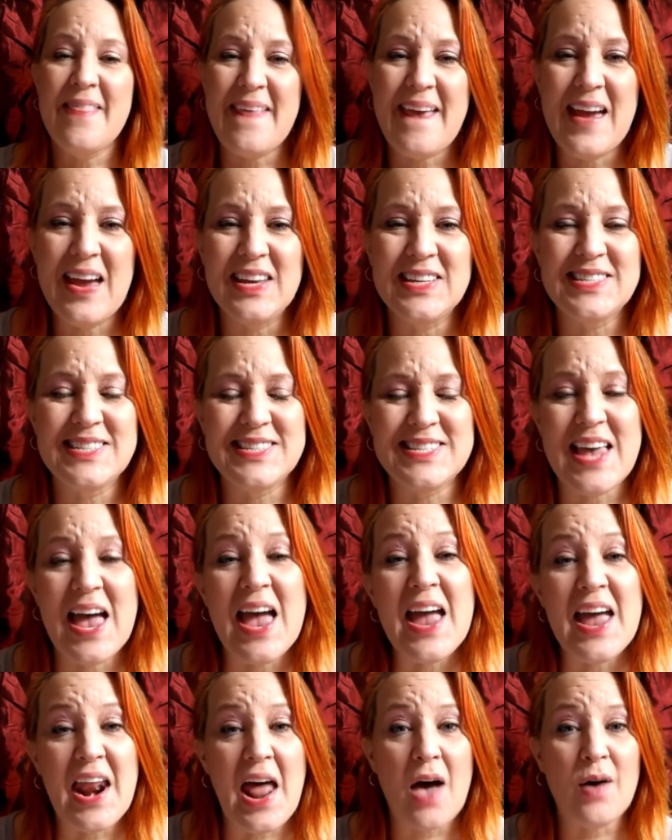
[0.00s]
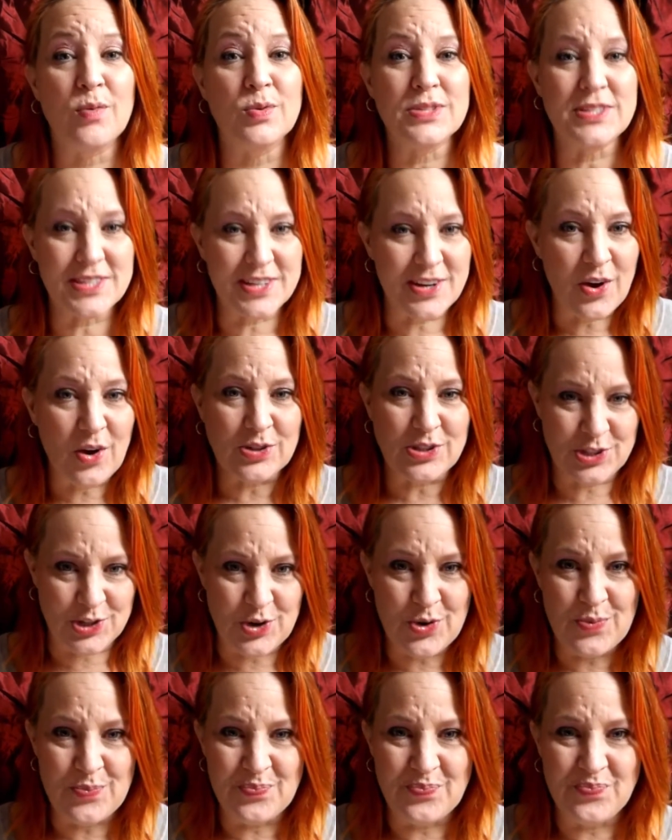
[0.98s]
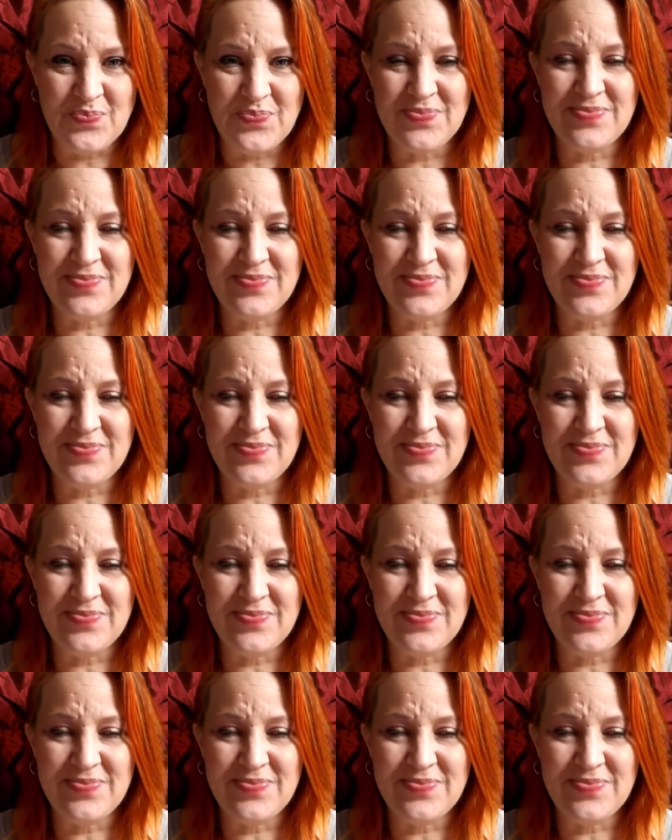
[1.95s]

thanks, and I will see y'all soon.